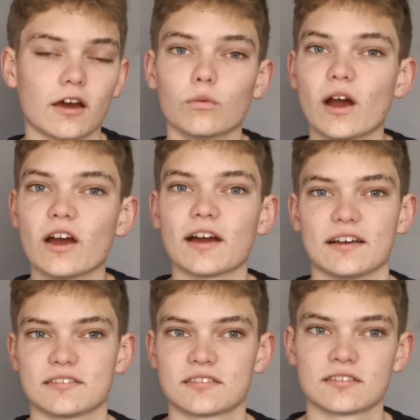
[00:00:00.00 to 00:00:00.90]

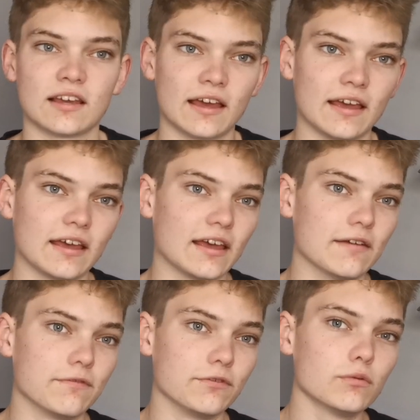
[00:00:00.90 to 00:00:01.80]
Whereas,
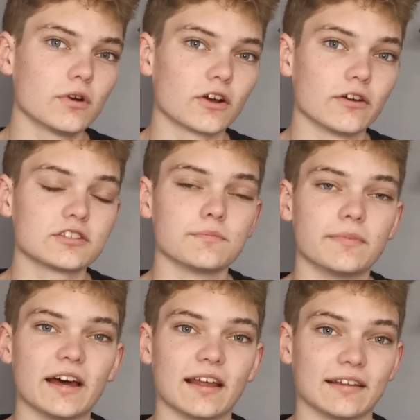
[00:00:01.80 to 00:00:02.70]
if you were going to
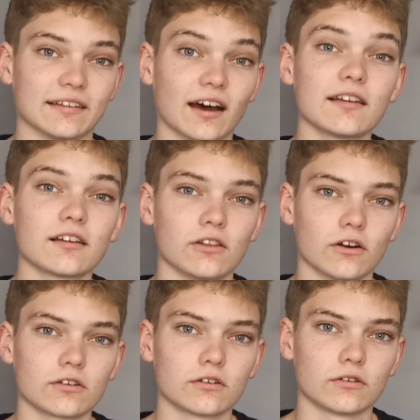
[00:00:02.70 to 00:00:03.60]
bed at 9
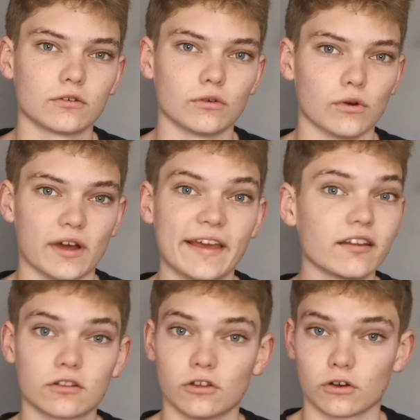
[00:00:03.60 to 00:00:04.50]
o'clock or 8
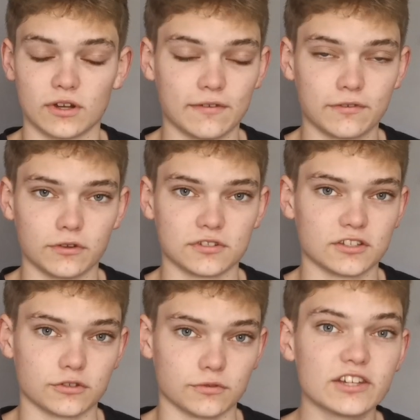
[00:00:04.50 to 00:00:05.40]
o'clock, whatever your
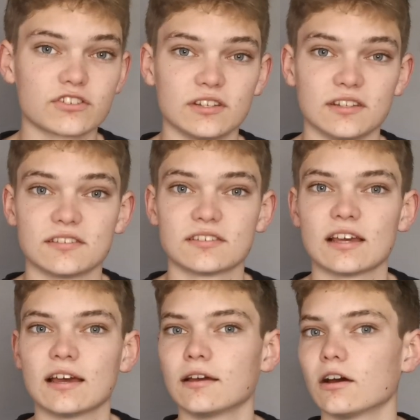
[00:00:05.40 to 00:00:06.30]
situation is,
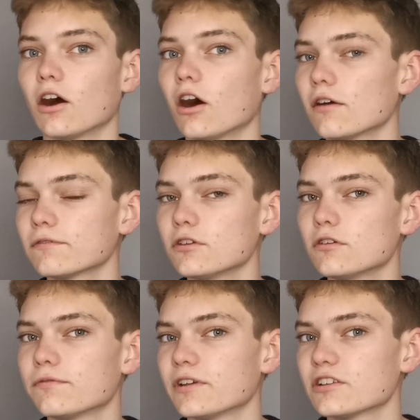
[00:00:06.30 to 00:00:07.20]
after
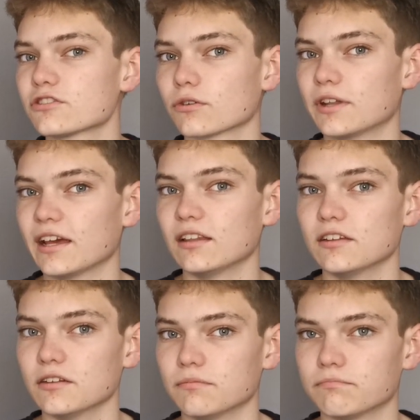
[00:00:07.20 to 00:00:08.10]
you've finished your
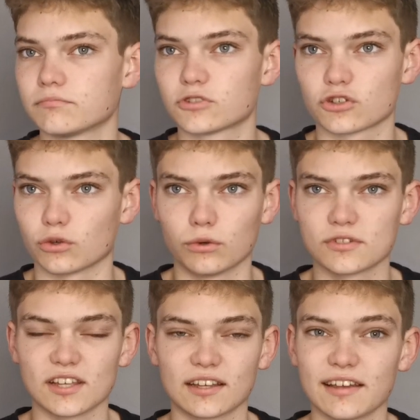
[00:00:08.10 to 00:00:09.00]
daily
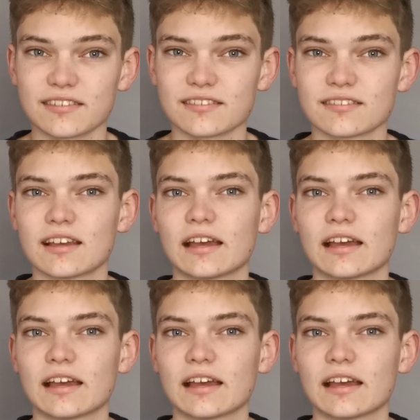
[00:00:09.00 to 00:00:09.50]
chores, I guess,